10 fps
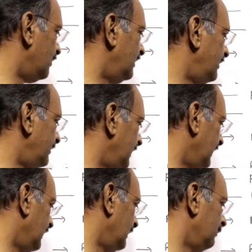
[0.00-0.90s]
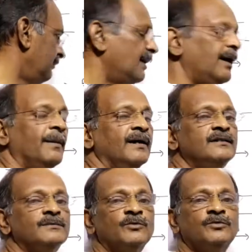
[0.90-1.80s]
moved this way,
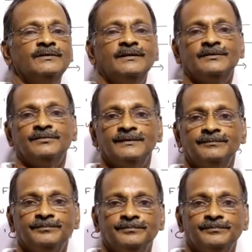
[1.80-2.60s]
image is moved this way.